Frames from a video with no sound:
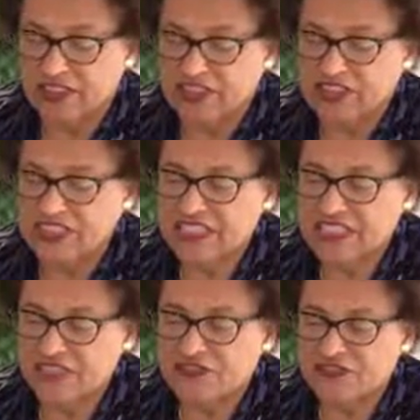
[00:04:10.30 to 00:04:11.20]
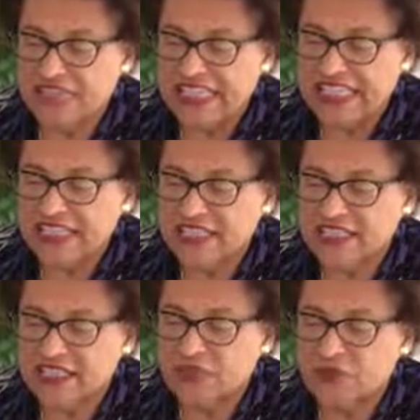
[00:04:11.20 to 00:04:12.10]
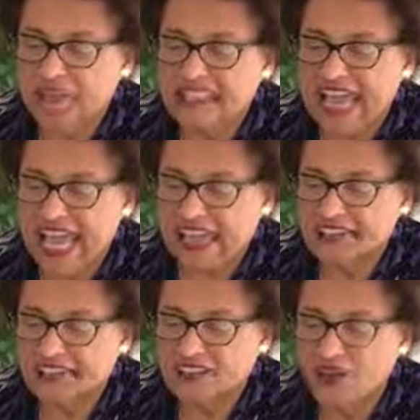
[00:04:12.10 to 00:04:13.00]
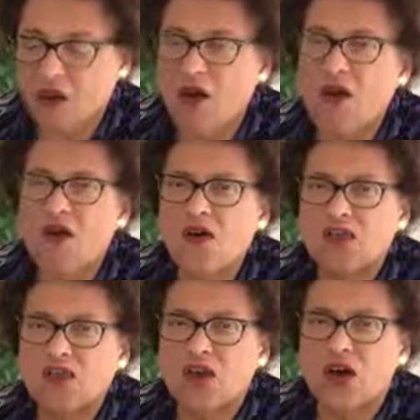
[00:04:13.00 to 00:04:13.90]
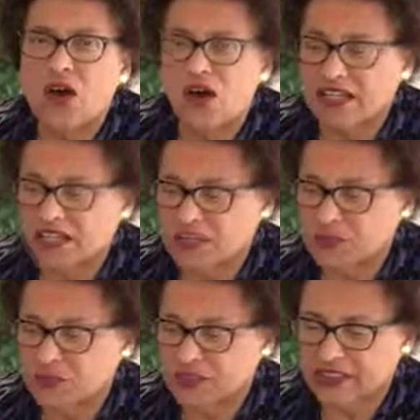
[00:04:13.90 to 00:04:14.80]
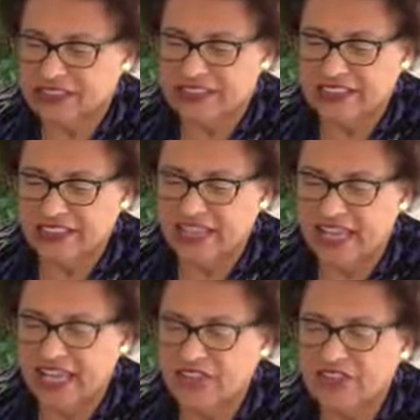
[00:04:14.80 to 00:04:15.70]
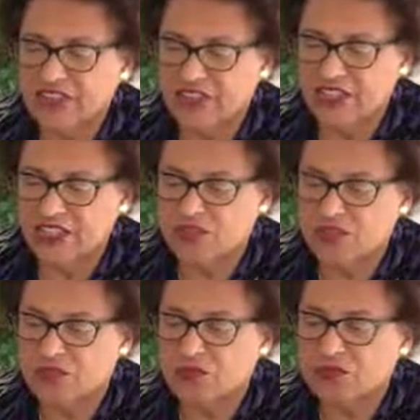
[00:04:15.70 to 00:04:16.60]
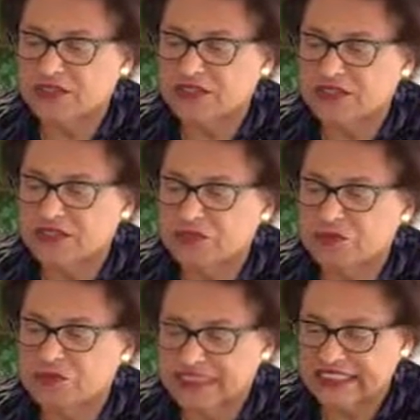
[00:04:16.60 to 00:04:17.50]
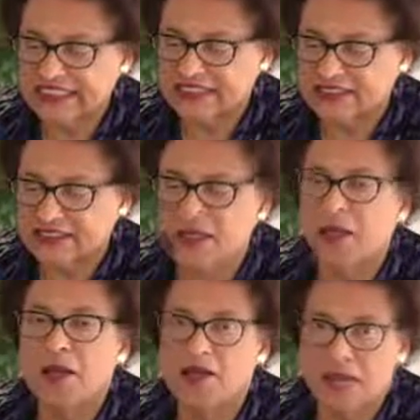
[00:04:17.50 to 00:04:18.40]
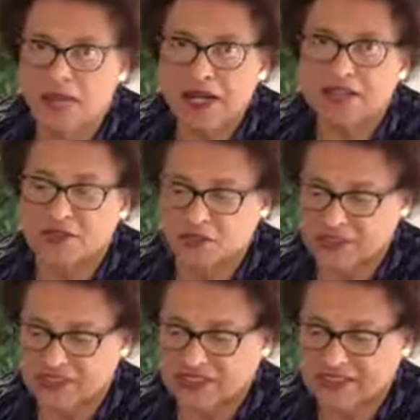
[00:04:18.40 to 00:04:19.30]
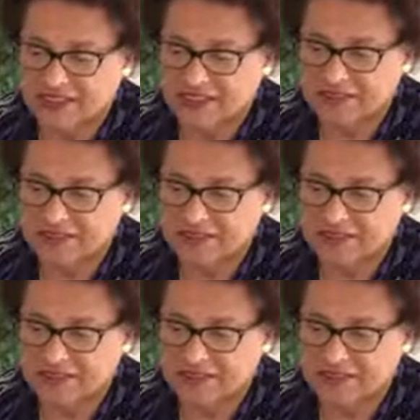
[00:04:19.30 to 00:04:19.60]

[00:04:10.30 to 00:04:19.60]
You see that faith was active all along his works, and faith was brought to completion by the works.